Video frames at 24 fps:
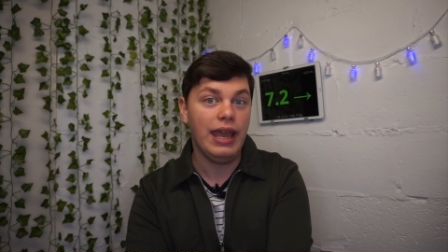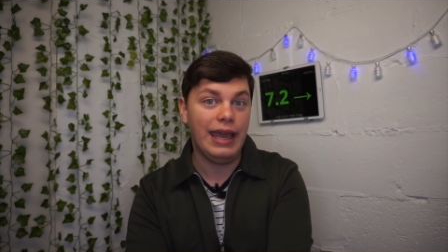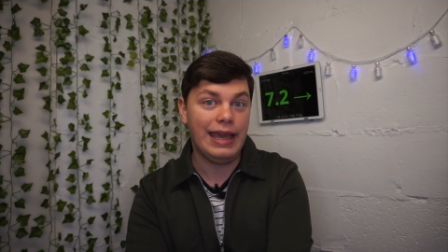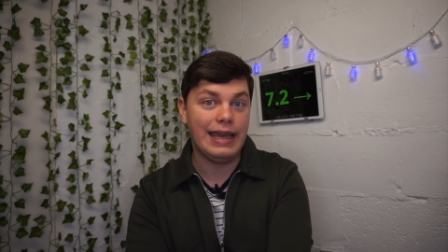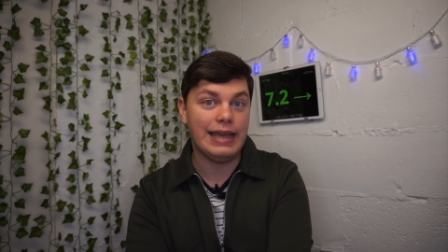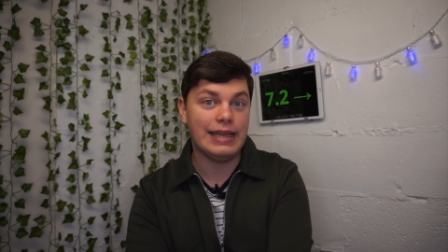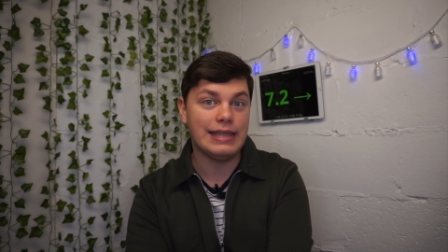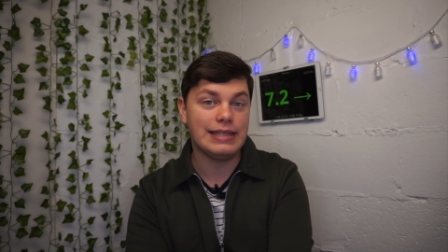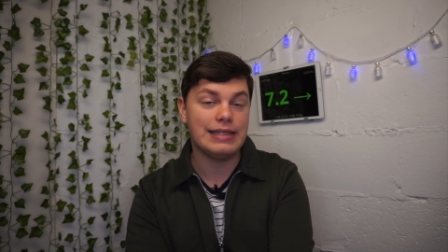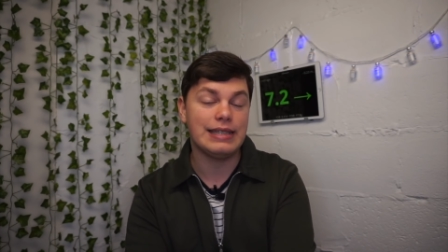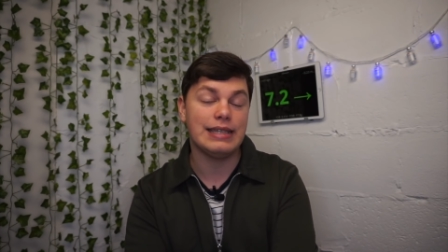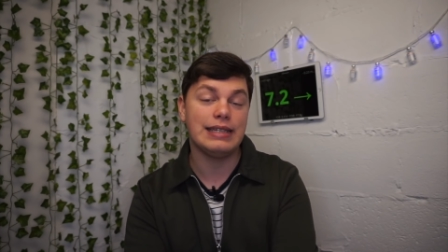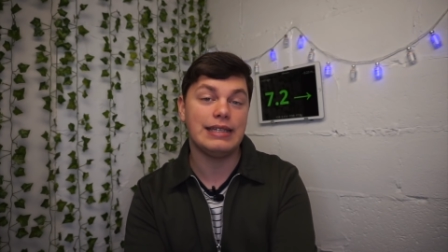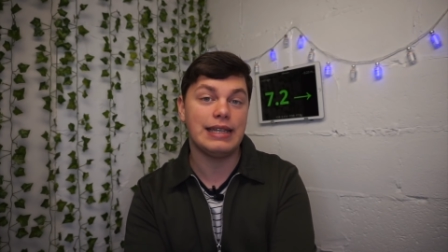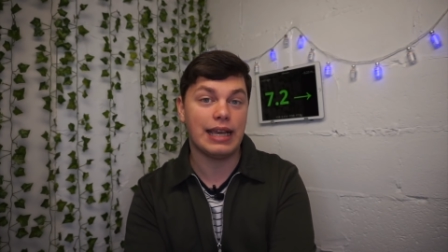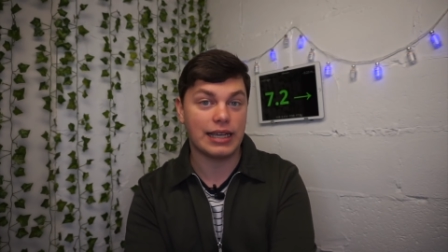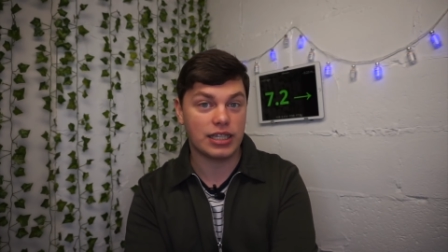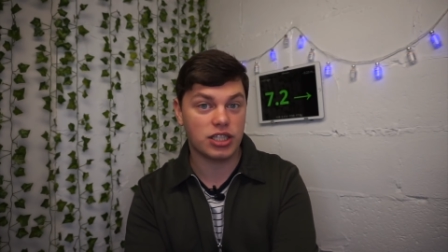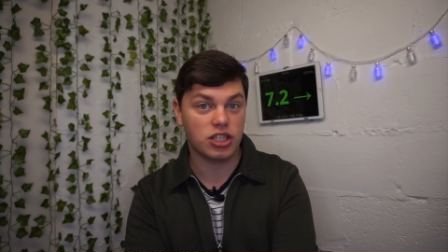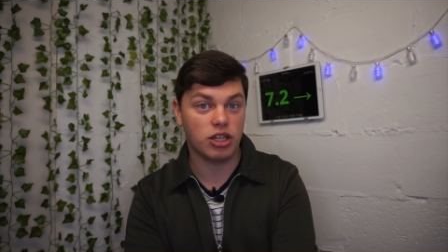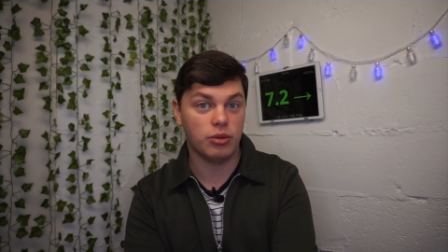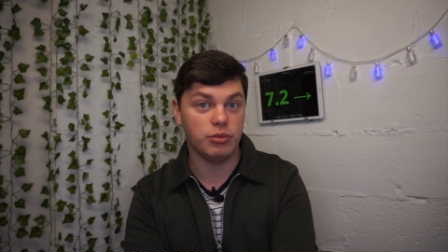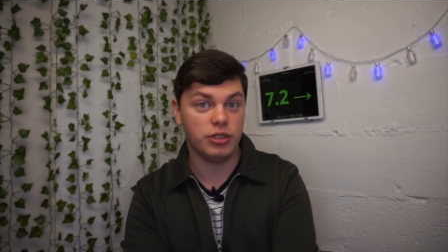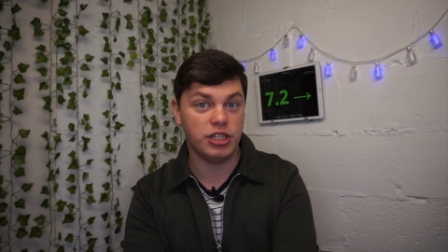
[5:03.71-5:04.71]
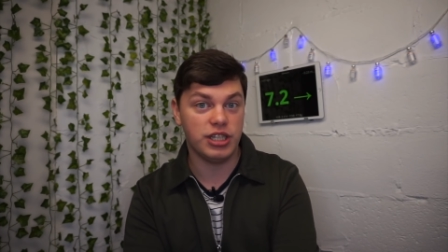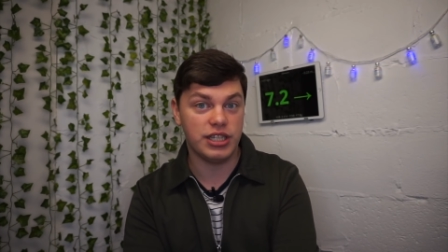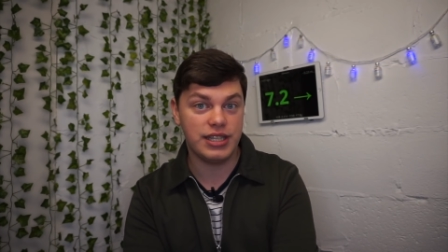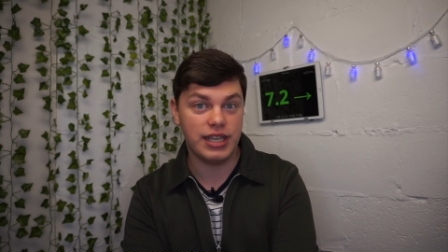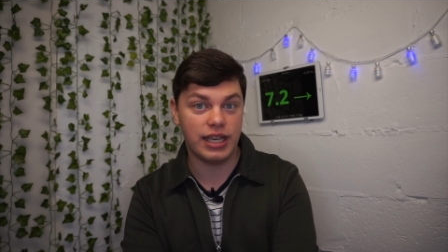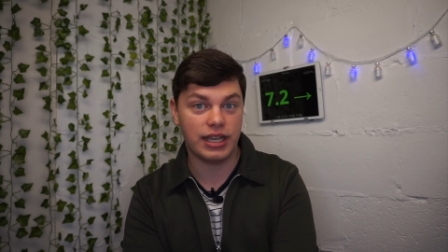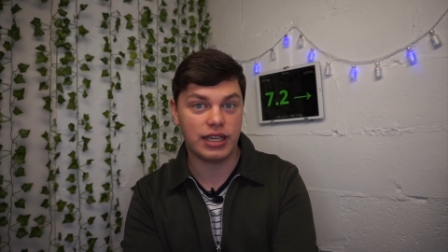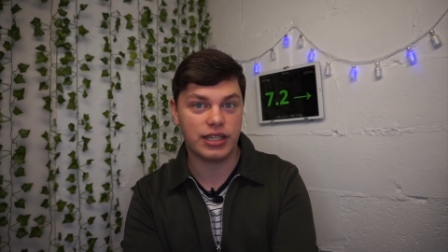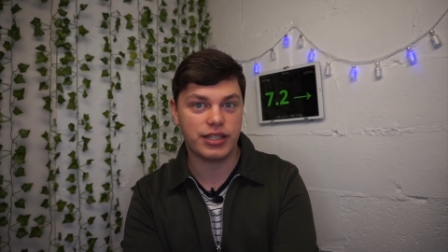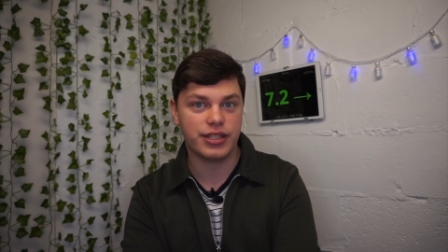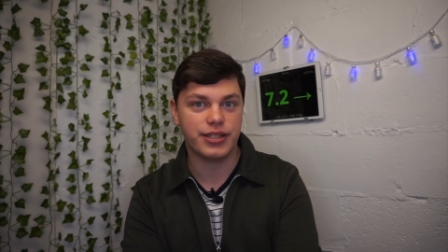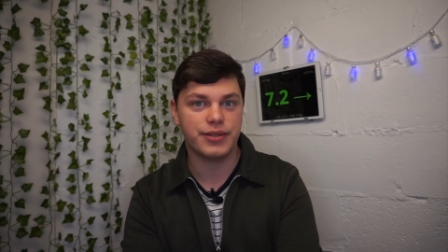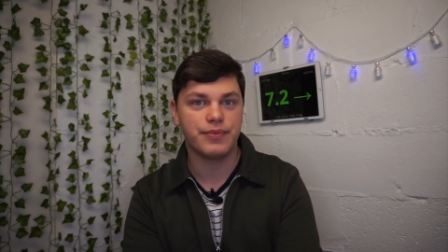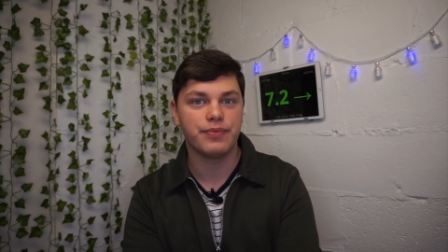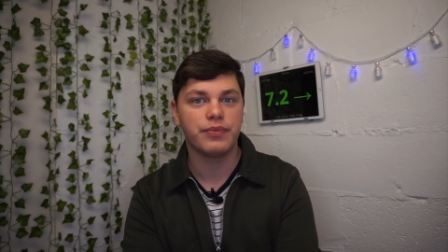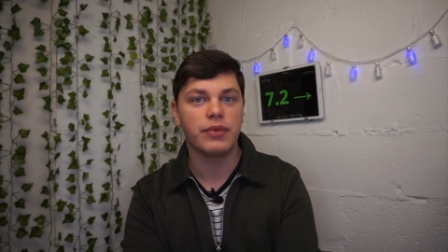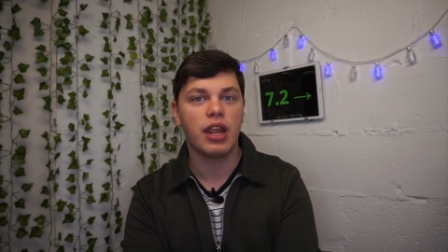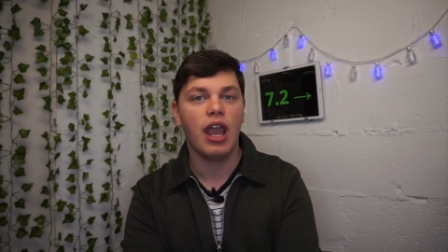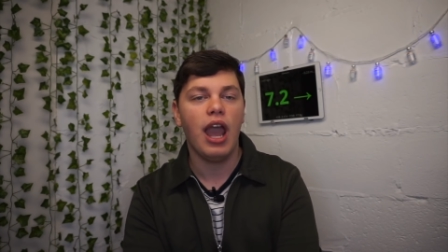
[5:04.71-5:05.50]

is Dexcom G6.